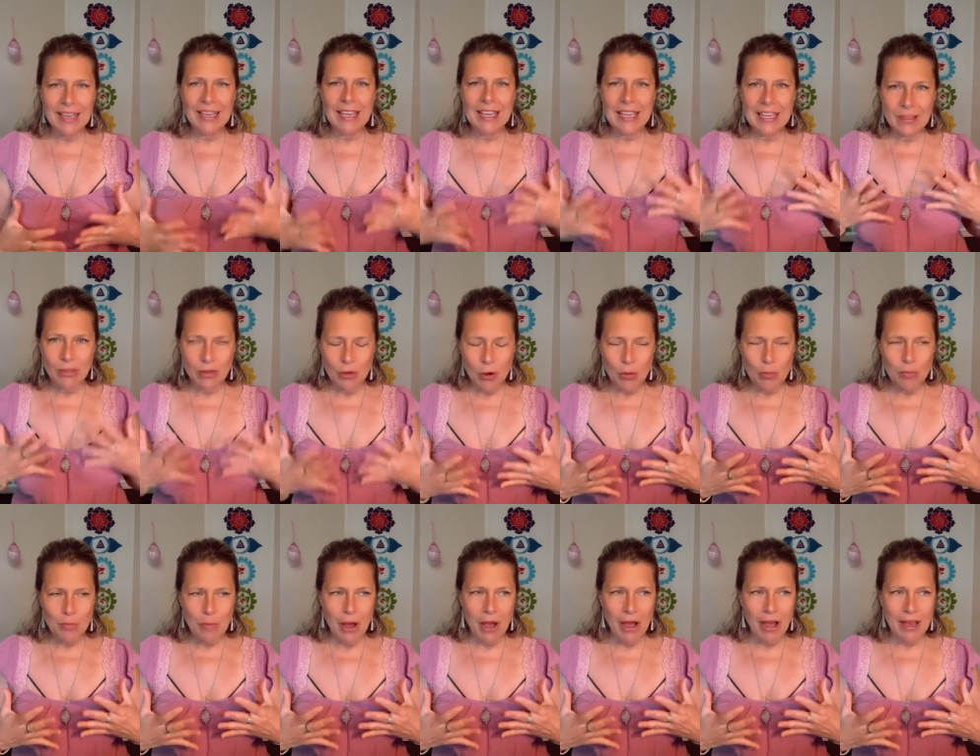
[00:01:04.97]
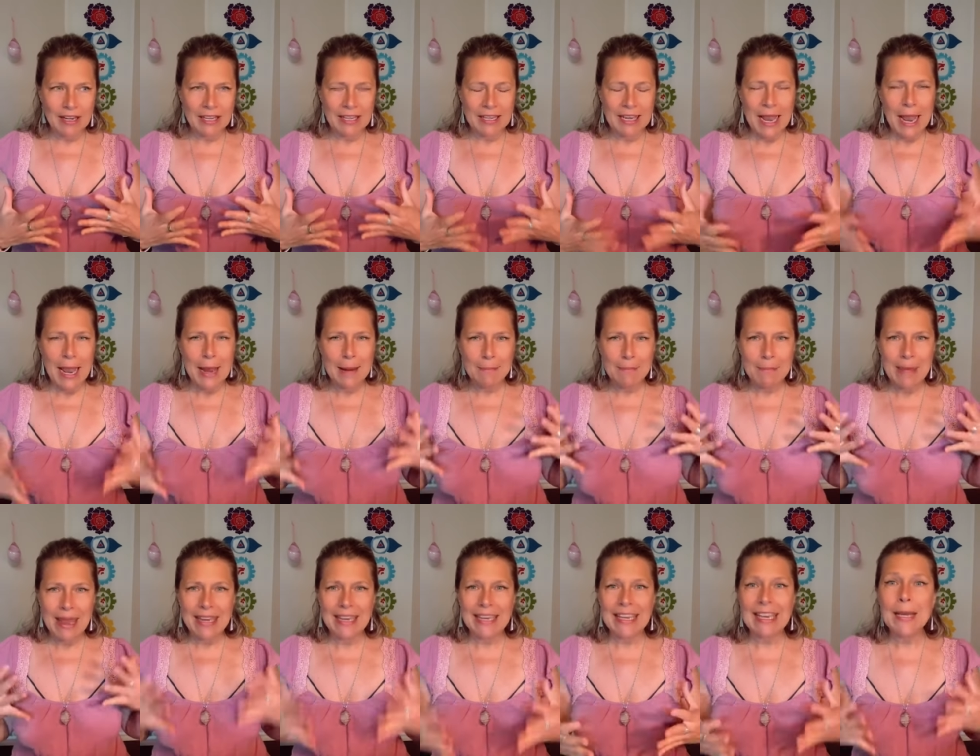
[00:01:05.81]
in their body and
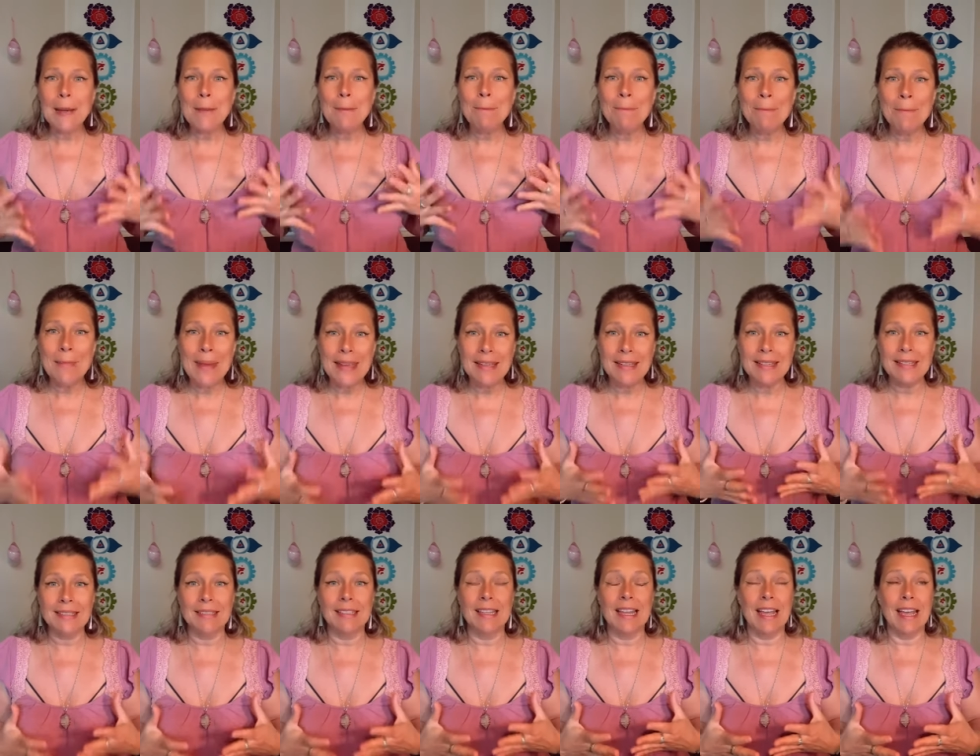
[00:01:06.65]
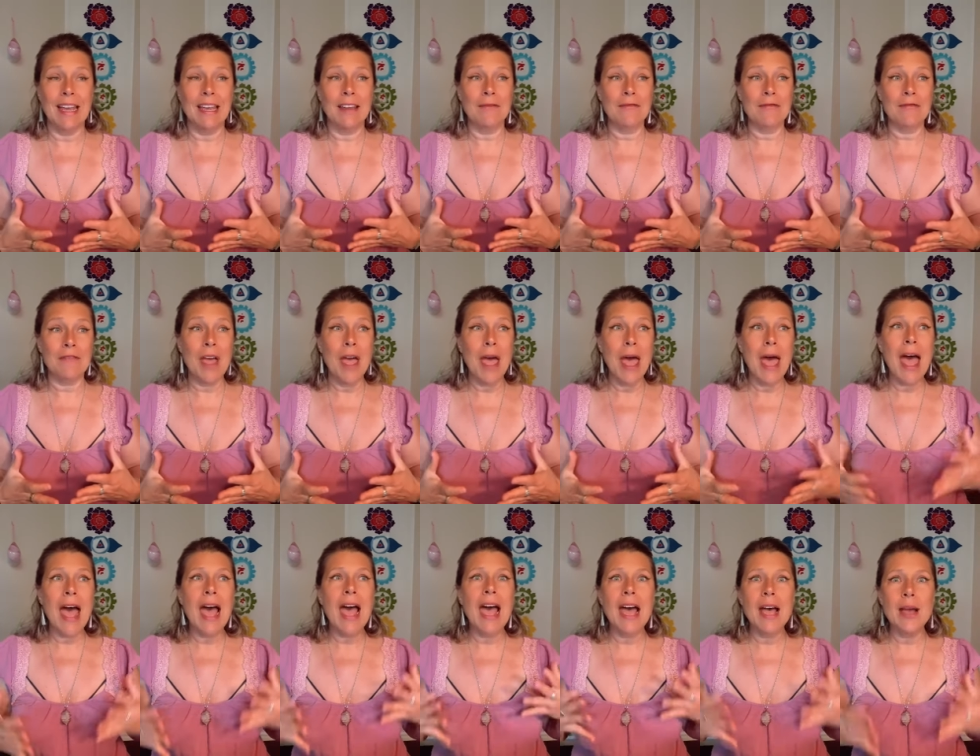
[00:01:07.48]
making midlife
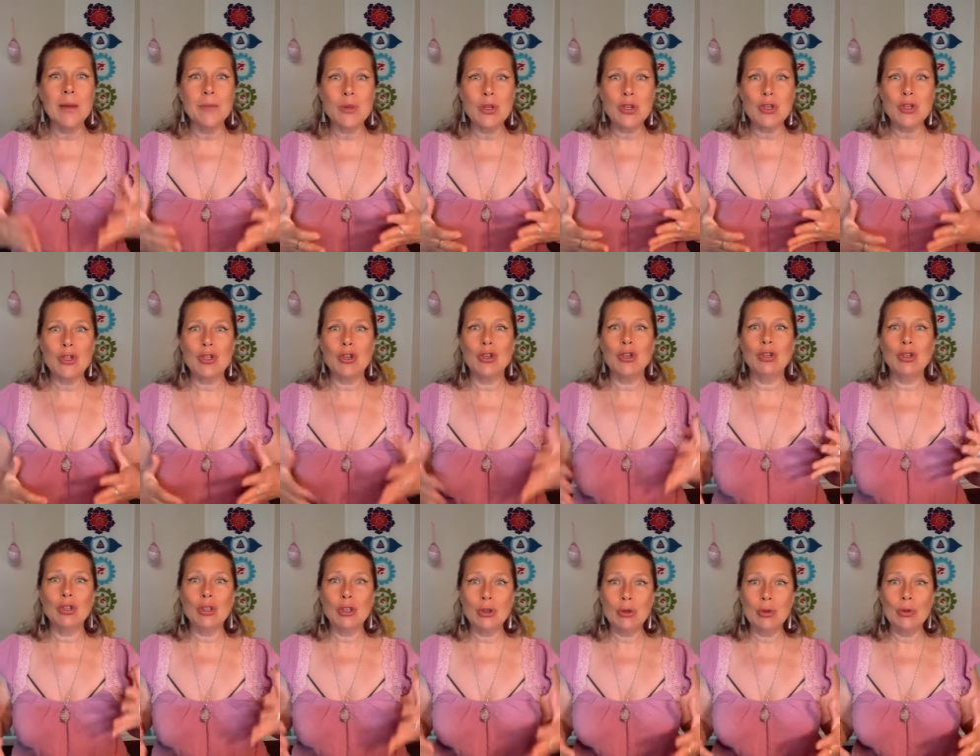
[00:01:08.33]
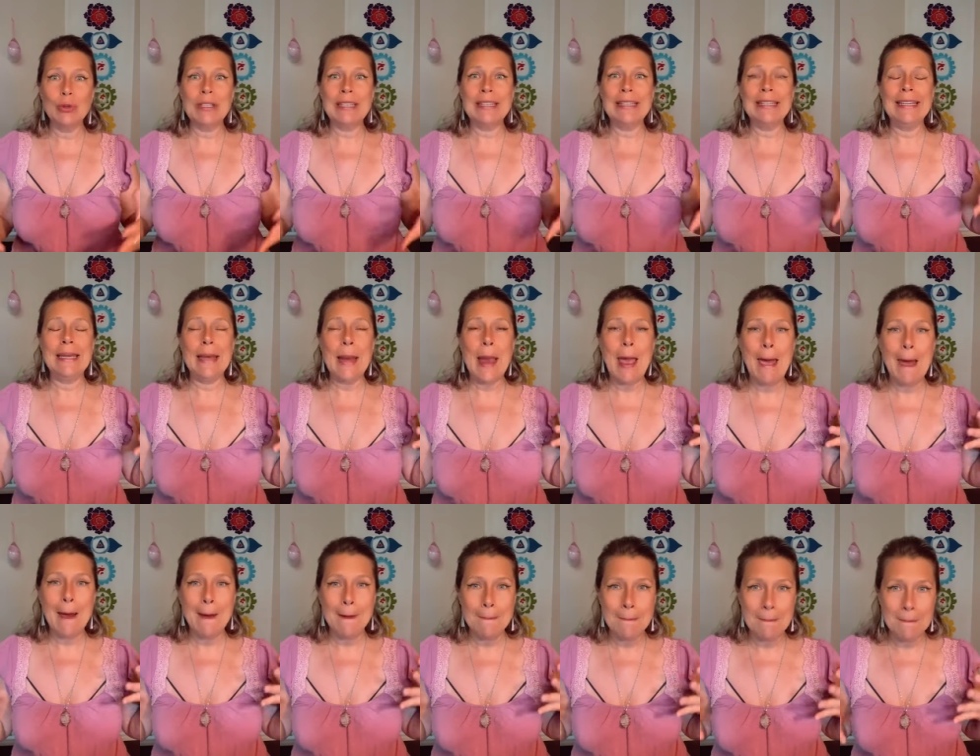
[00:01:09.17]
absolutely
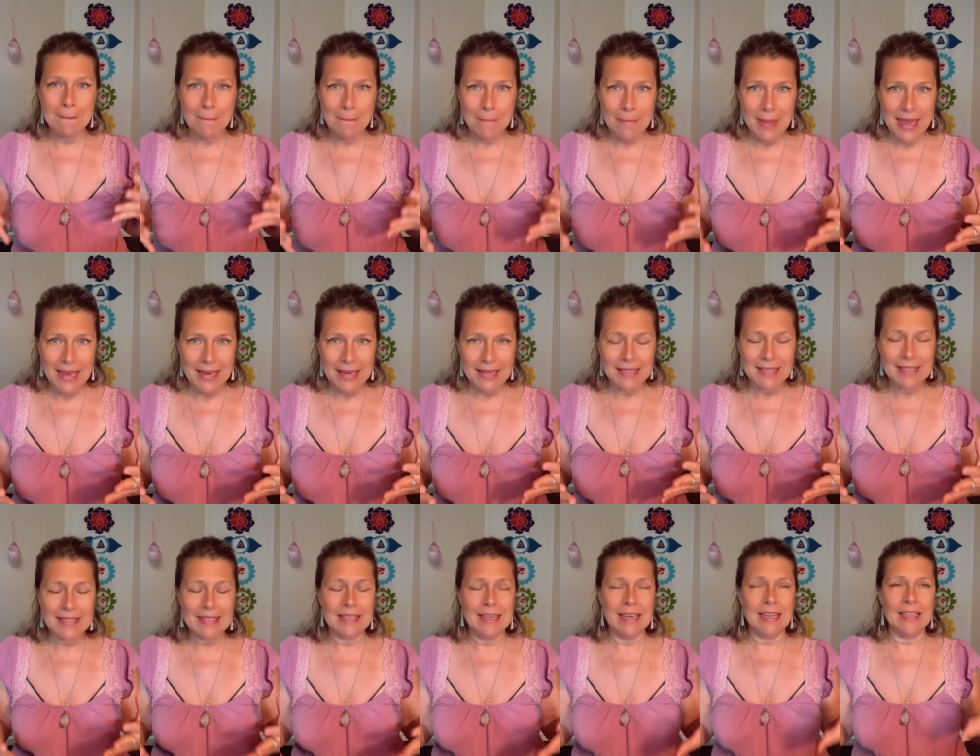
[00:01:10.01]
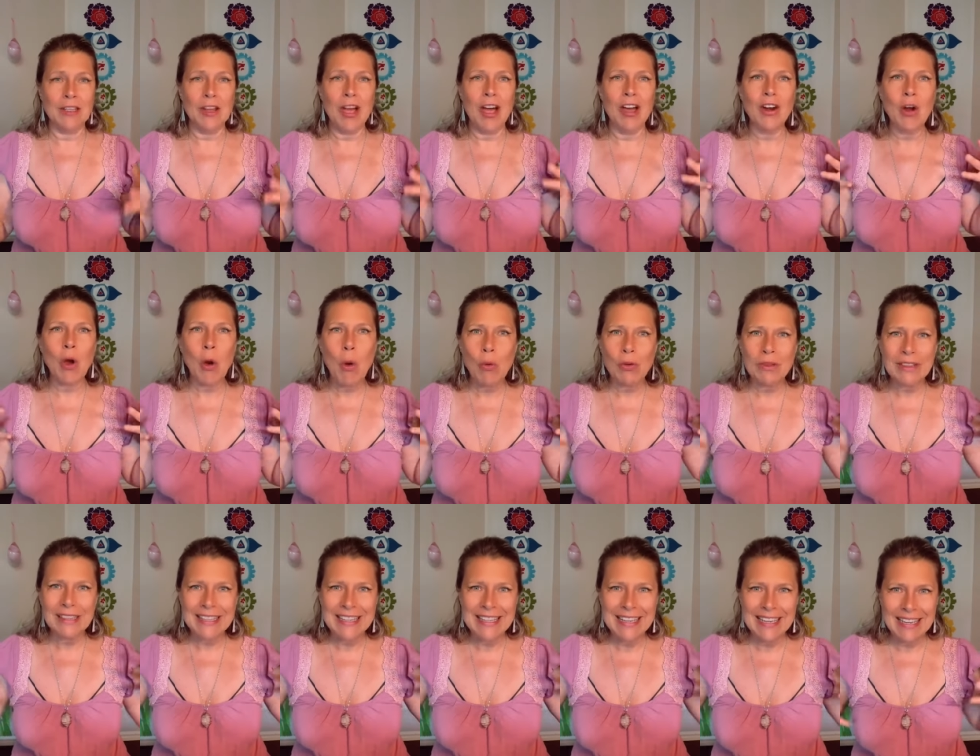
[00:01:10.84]
amazing, not
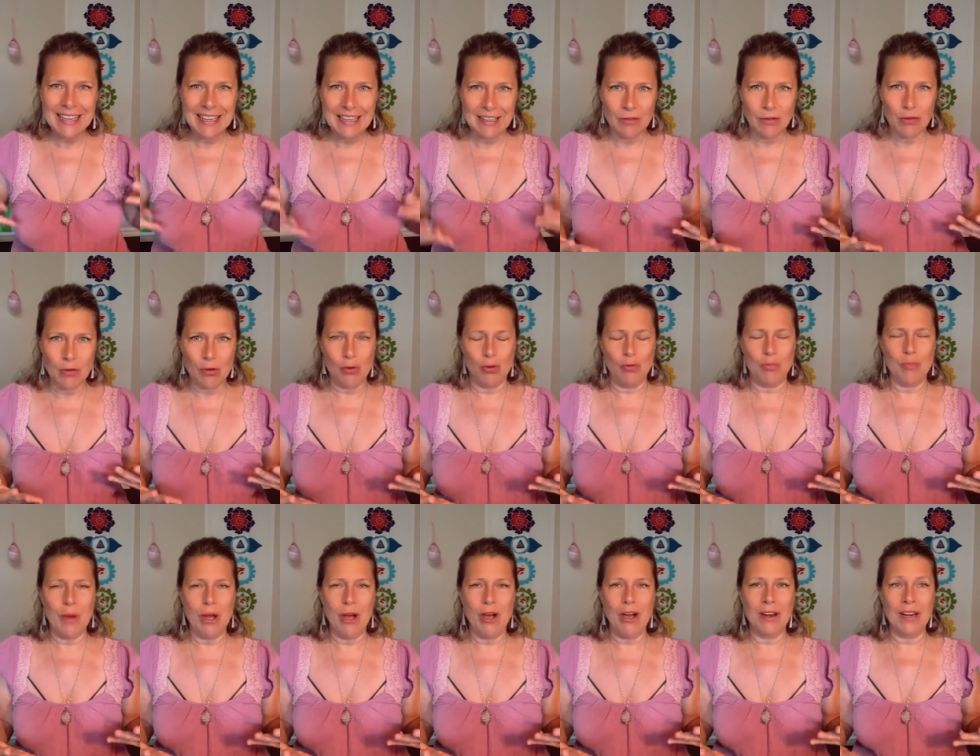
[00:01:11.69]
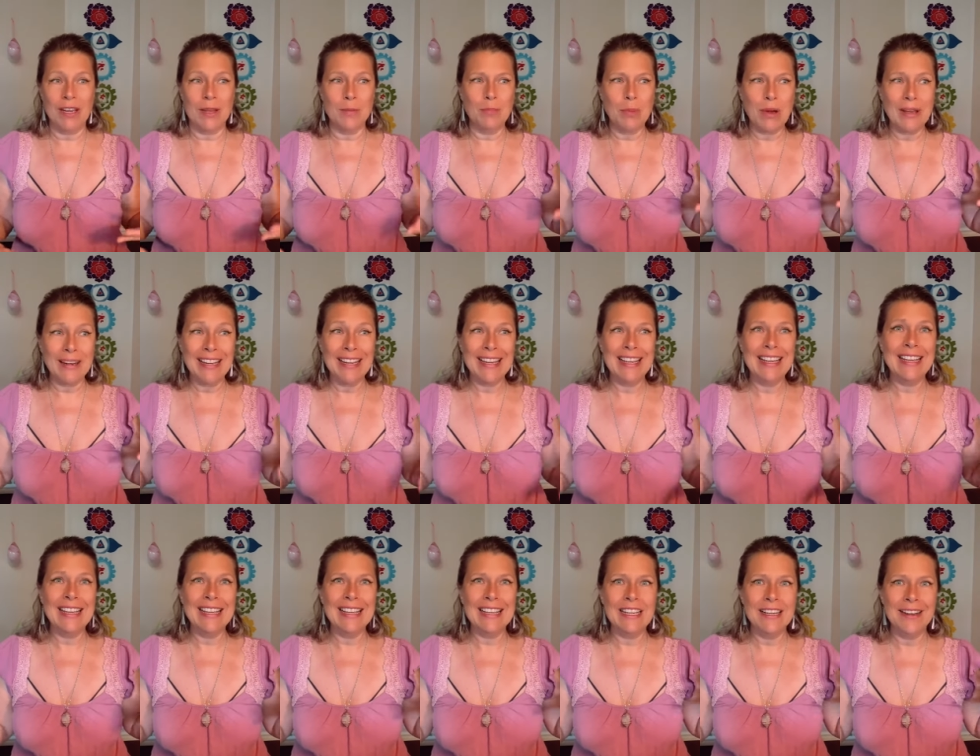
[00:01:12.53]
only in their body, but
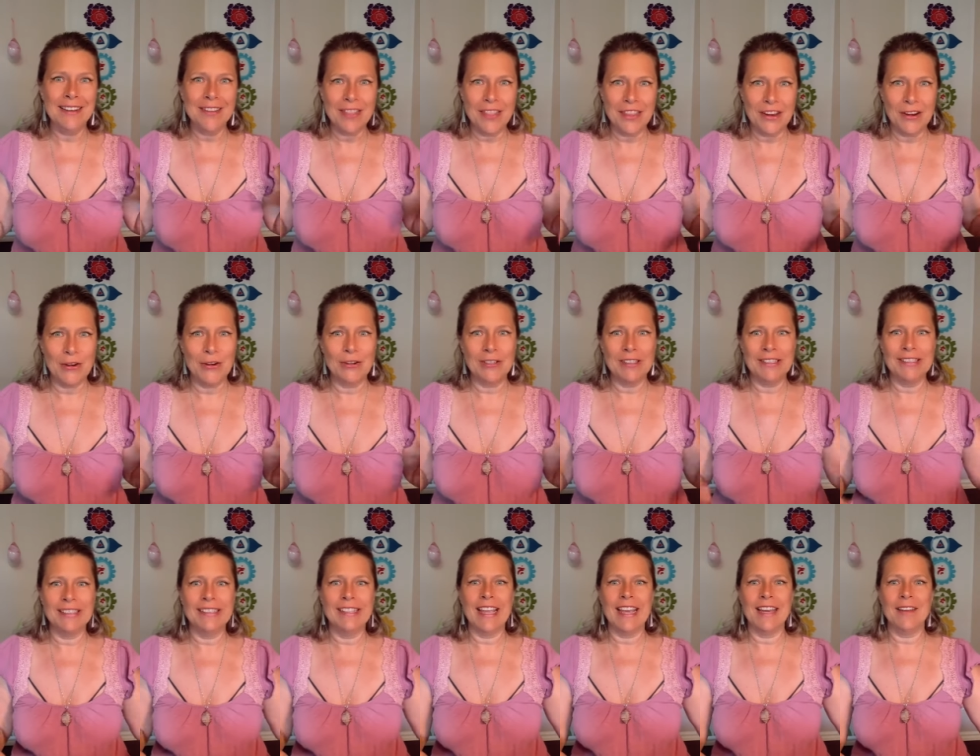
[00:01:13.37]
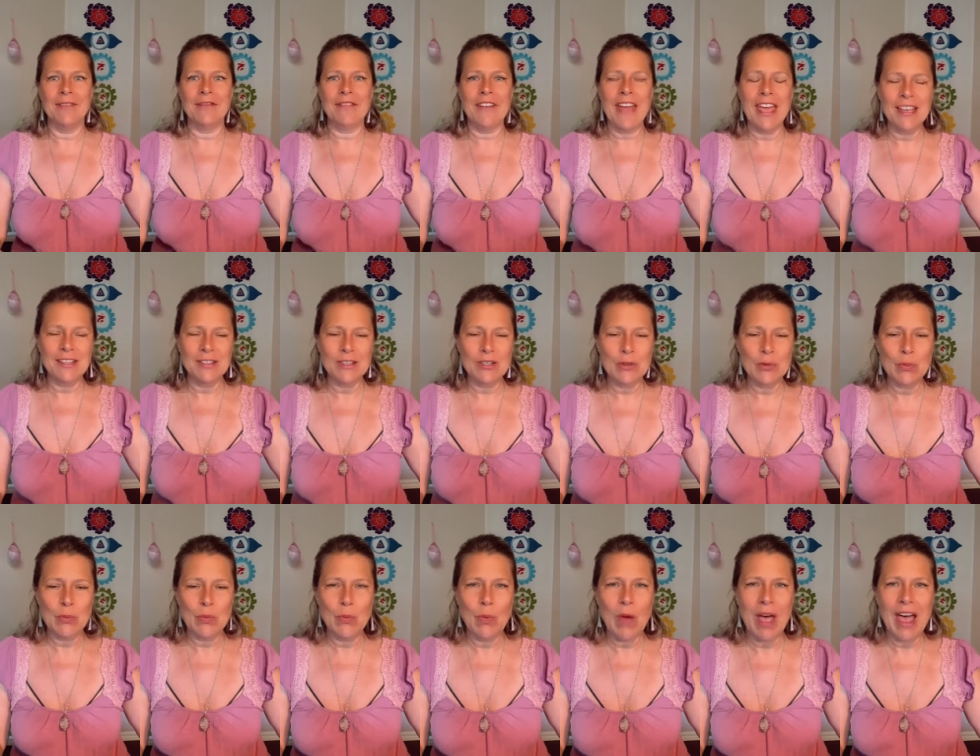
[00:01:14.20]
in their life as
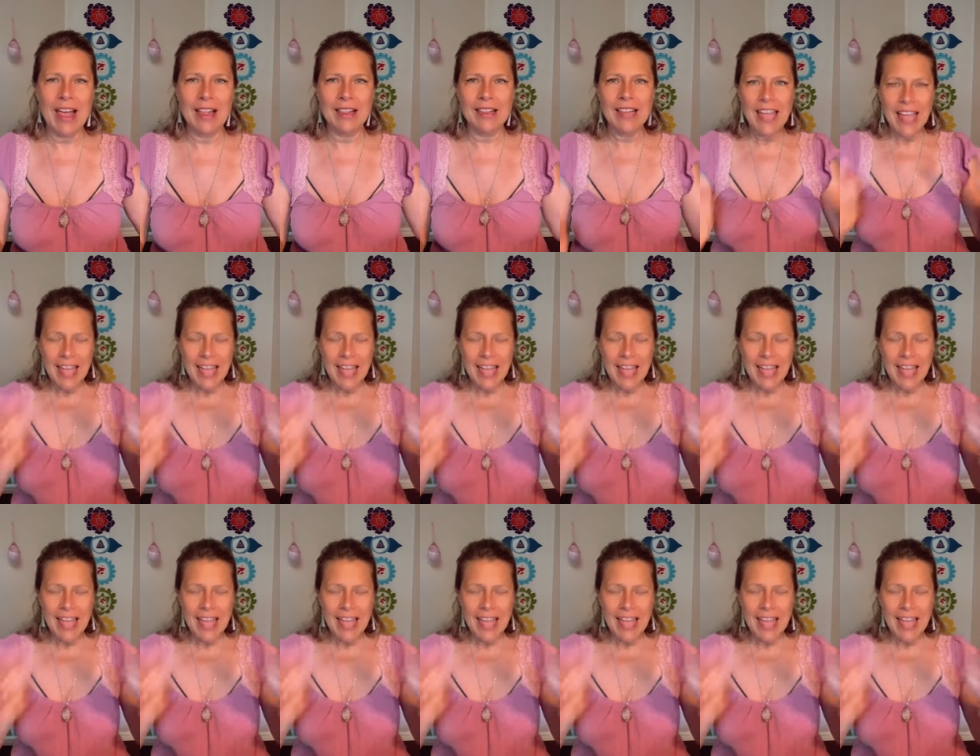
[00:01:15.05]
well.